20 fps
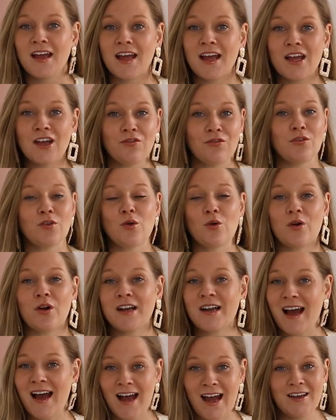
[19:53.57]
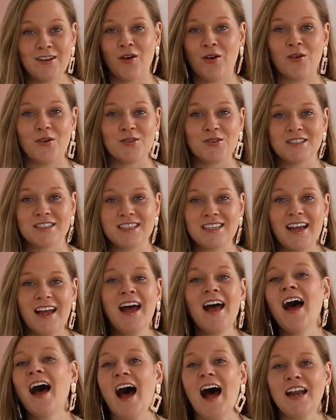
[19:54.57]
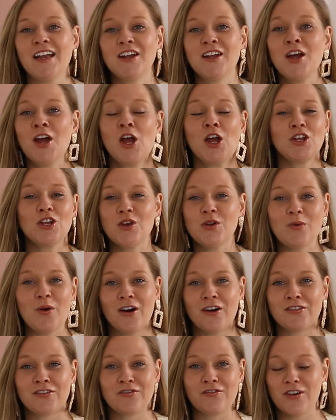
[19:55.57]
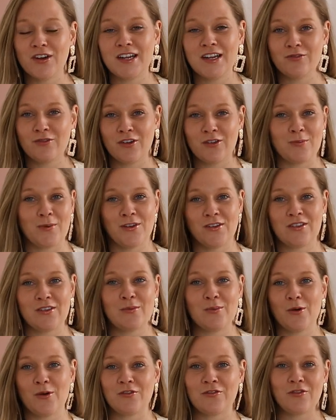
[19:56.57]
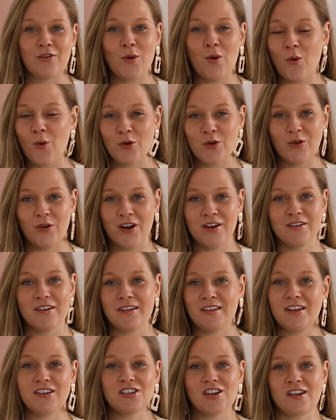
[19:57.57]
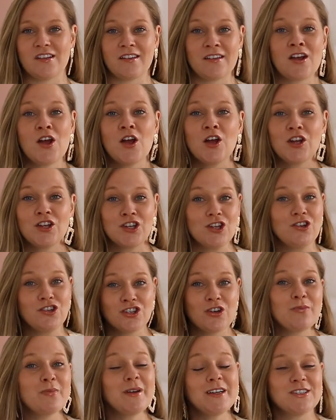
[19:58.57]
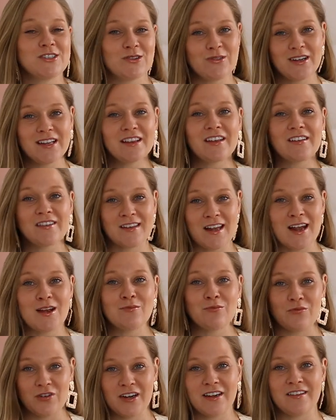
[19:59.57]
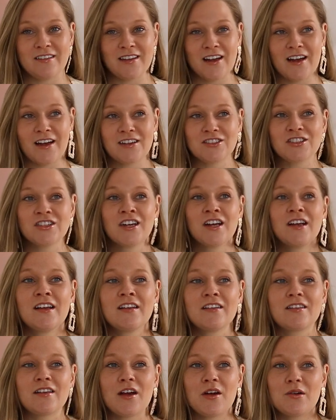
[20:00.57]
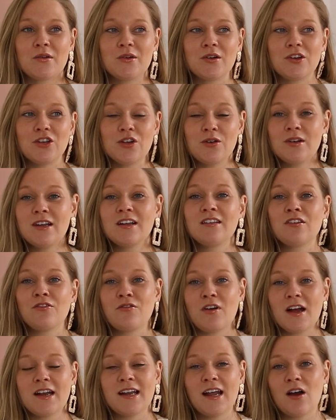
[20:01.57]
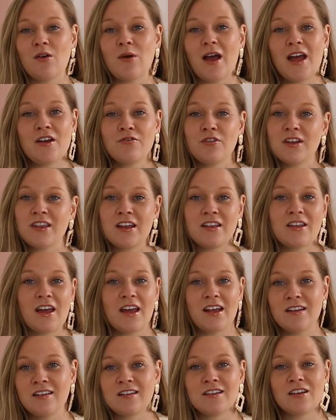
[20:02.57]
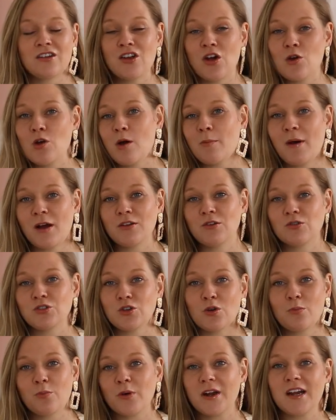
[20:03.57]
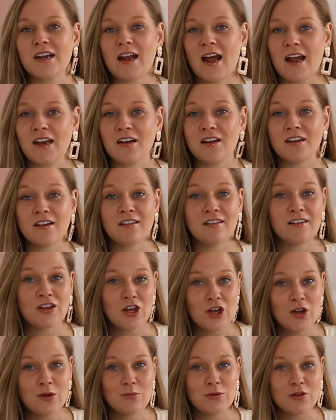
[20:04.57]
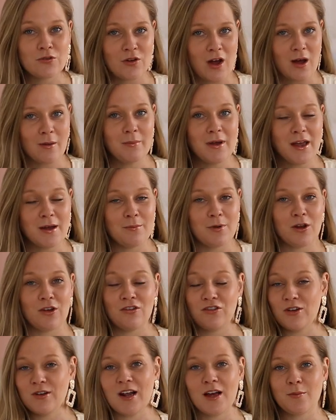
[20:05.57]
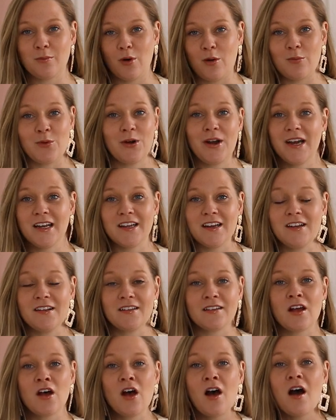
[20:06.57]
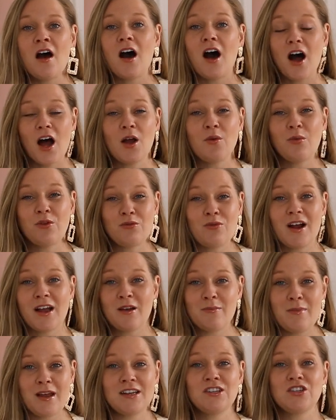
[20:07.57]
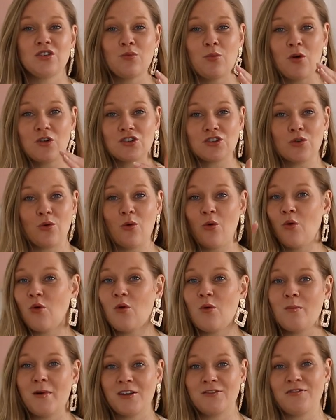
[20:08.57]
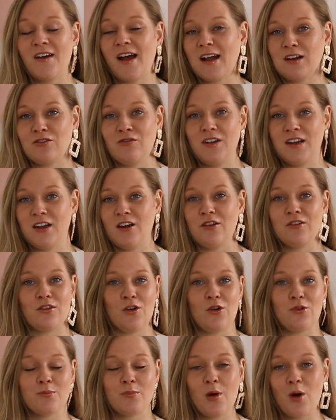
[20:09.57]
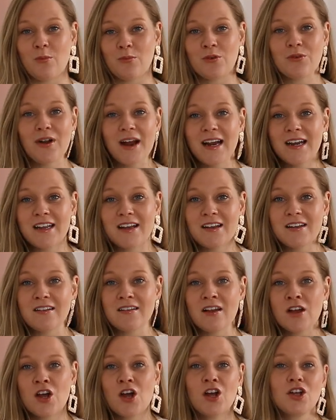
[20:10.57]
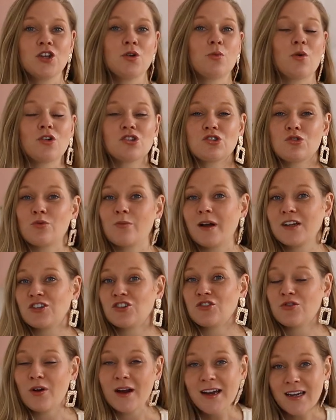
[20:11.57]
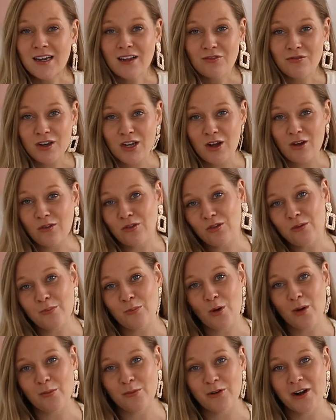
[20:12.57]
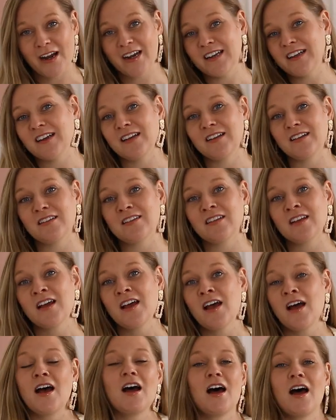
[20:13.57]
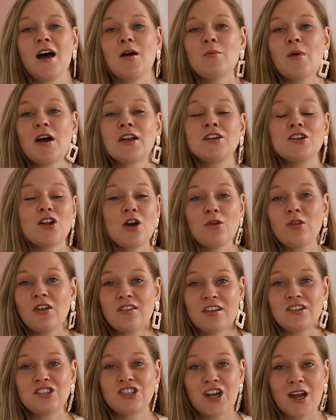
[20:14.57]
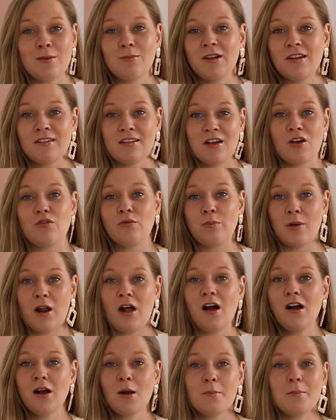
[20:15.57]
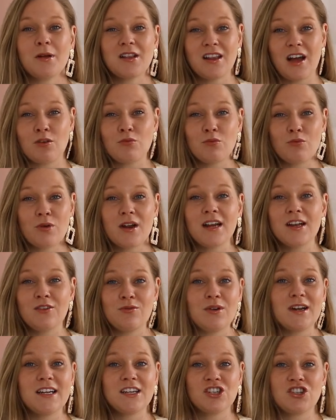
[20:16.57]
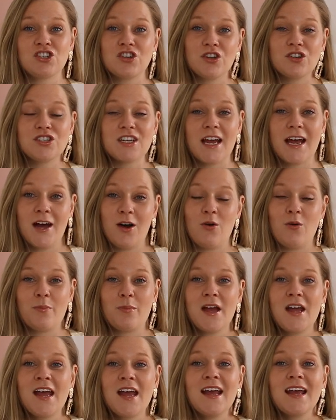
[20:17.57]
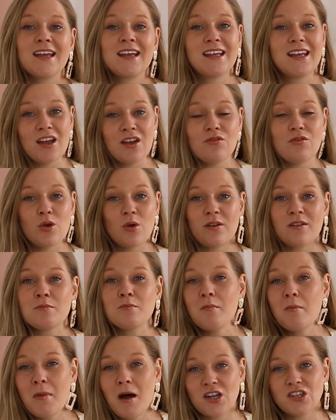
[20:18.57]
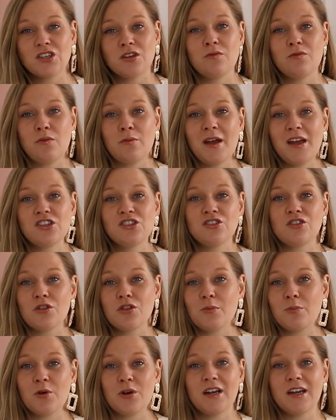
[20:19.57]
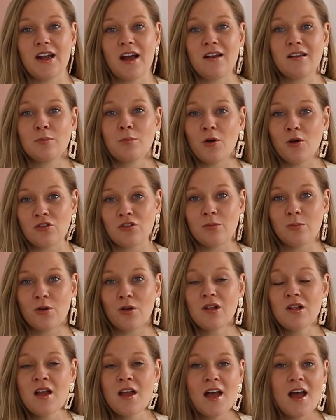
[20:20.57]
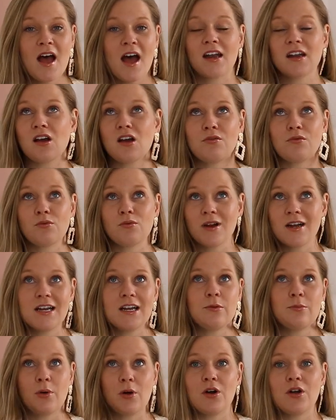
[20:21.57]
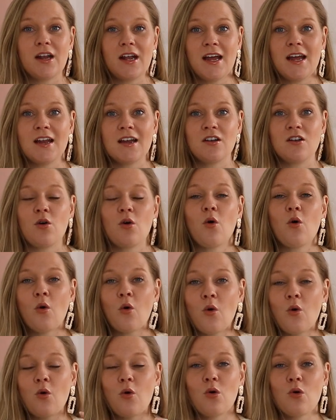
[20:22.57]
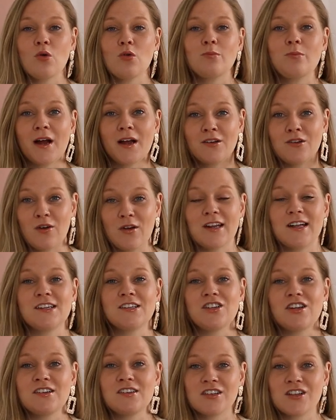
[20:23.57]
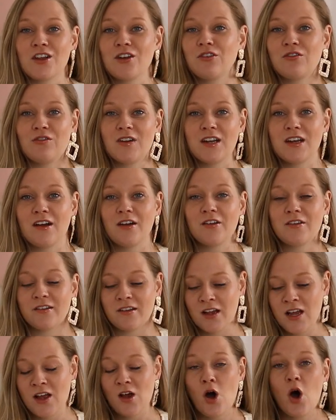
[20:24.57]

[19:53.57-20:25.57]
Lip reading: if you're an adult and you are fully responsible for all your own decisions, you should be doing the same research. So you need to find out everything there is to know about your dog breed, and I assume you've come here because you like Pomeranians. I would recommend you watch all my fact videos on Pomeranians, you watch all my training videos on Pomeranians. I know that's a shameless self-plug, but that really, really should help give you as much information on the breed as possible, and I've really put in all my knowledge into those videos.